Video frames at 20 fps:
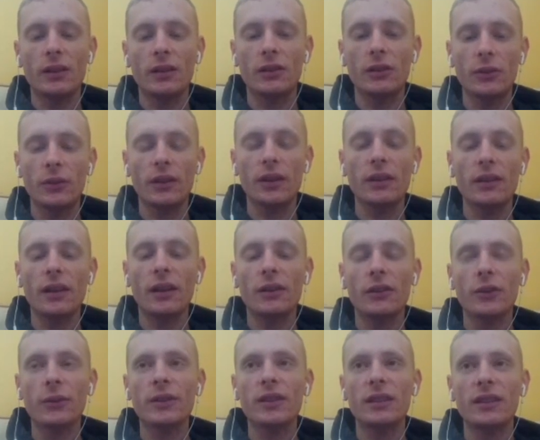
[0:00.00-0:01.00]
do the
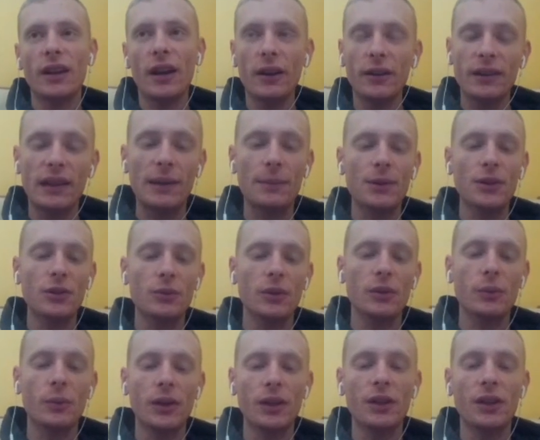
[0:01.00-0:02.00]
do its entire damage
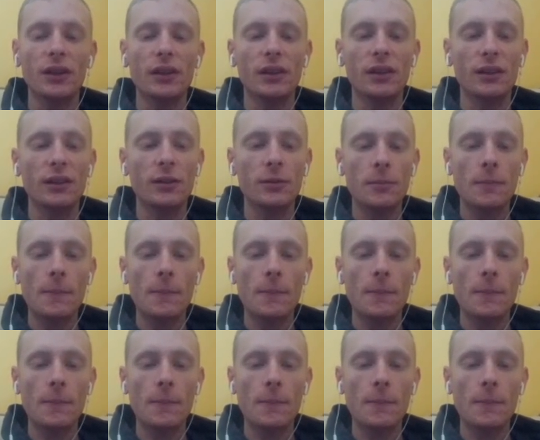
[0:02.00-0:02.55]
with one lucky hit.